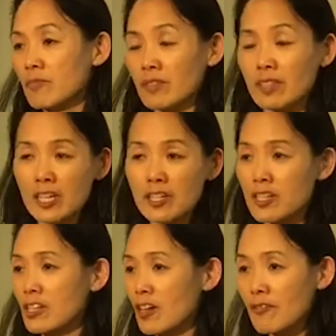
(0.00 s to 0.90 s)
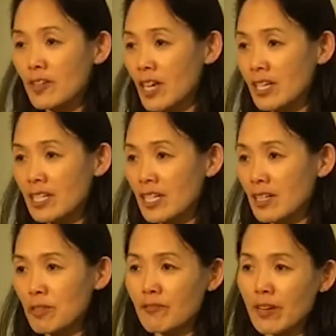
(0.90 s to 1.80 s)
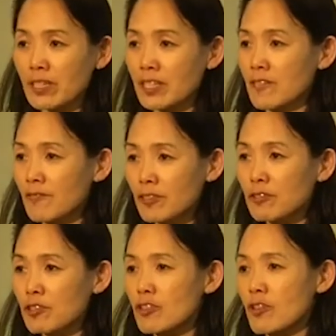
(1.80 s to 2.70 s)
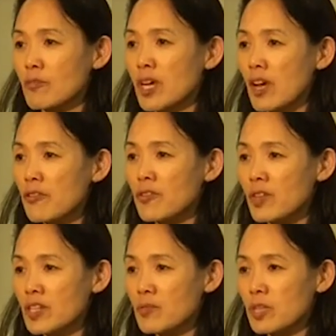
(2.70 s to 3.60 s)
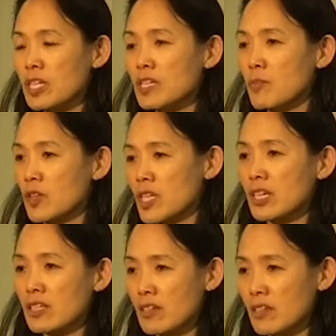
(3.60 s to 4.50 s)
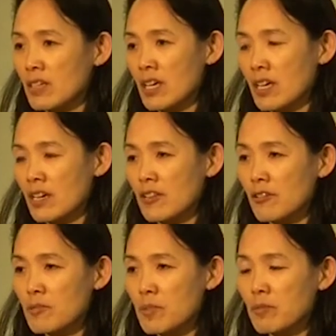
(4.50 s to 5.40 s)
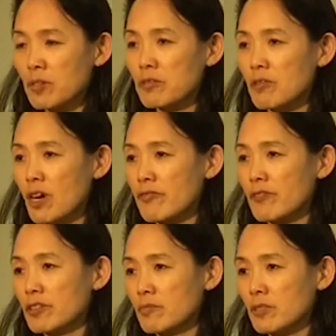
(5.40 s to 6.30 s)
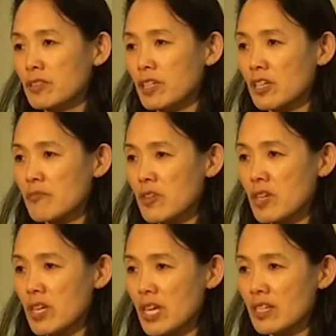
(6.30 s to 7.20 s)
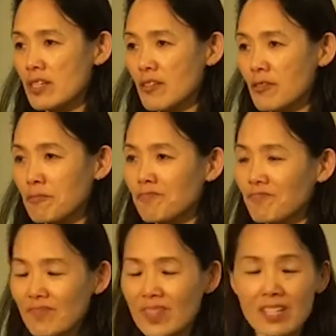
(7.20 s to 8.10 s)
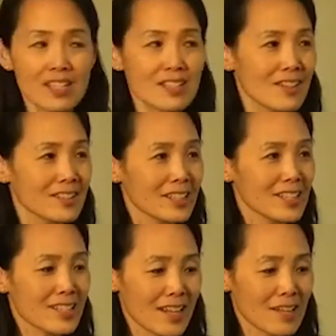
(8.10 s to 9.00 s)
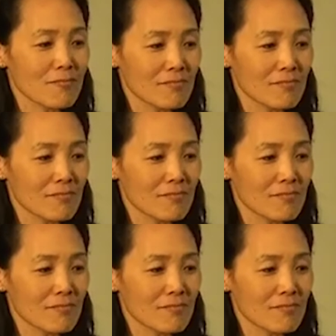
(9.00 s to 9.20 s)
not just to COVID-19, but frankly to flu, to so many other things. We need to protect those people who are vulnerable in our community. So that's all I'd like to say.